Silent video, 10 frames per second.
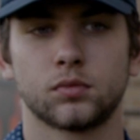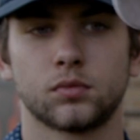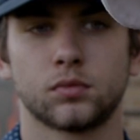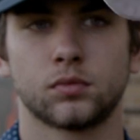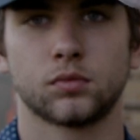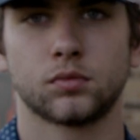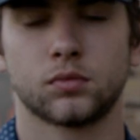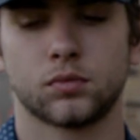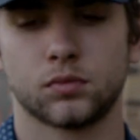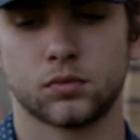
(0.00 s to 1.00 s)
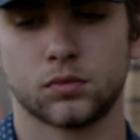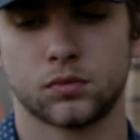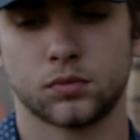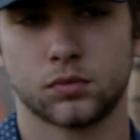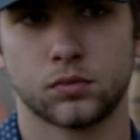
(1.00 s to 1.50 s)

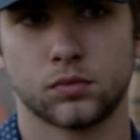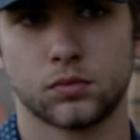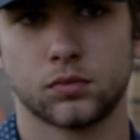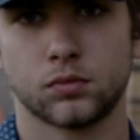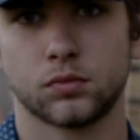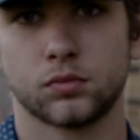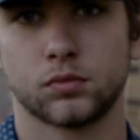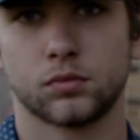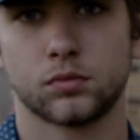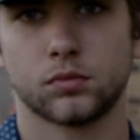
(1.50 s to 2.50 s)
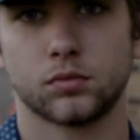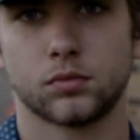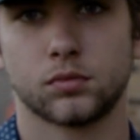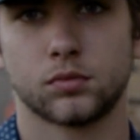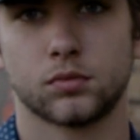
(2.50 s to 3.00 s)

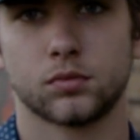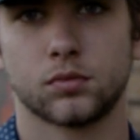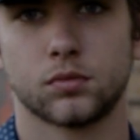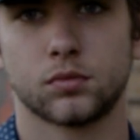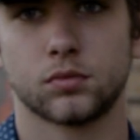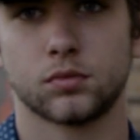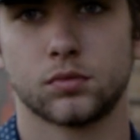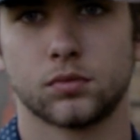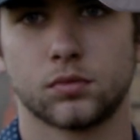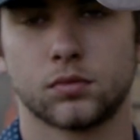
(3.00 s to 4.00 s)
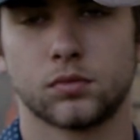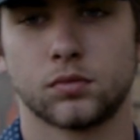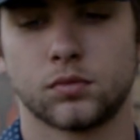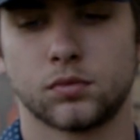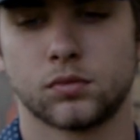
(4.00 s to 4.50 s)

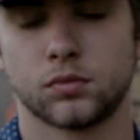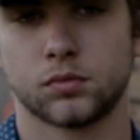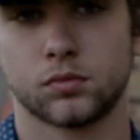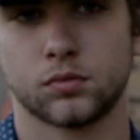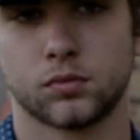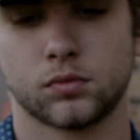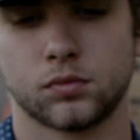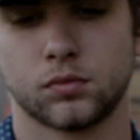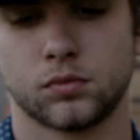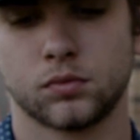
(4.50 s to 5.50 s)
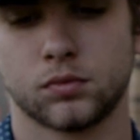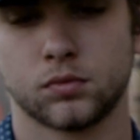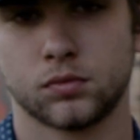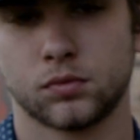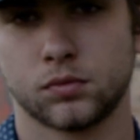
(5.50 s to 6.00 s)

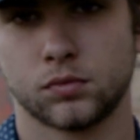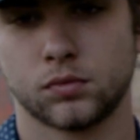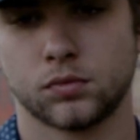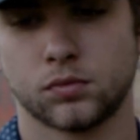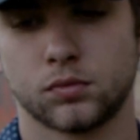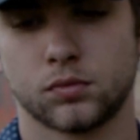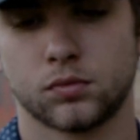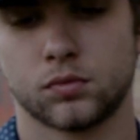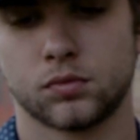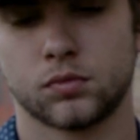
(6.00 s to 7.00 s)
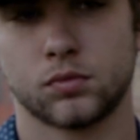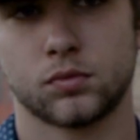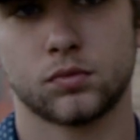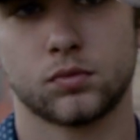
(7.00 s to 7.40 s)
The person shown says nothing.